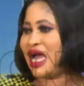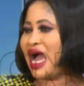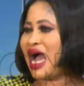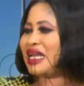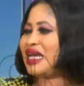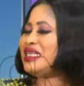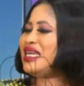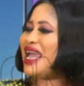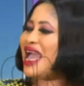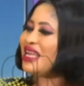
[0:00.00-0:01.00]
And at the
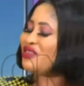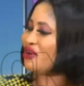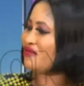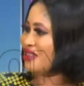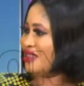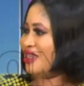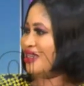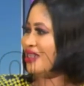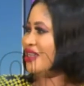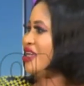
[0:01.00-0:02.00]
end of the day,
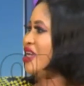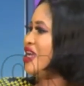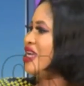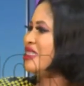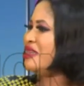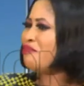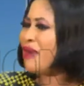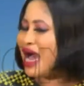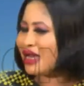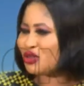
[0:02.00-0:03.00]
the
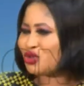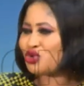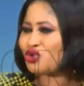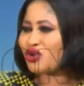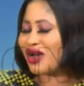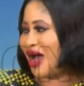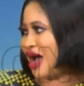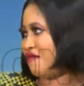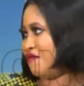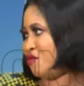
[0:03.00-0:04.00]
man took
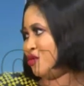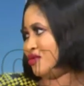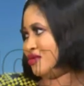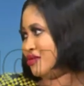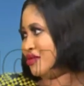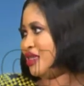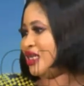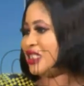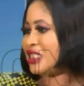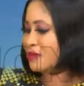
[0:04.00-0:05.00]
her phone,
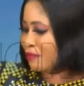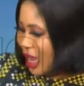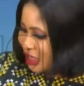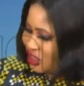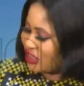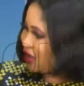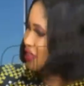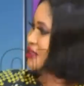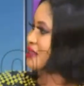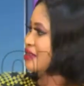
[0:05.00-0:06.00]
smashed
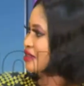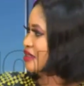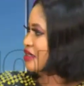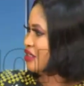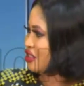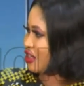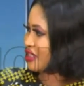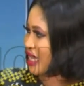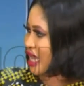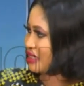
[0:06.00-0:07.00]
it, you
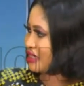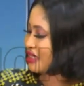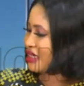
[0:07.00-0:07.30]
understand?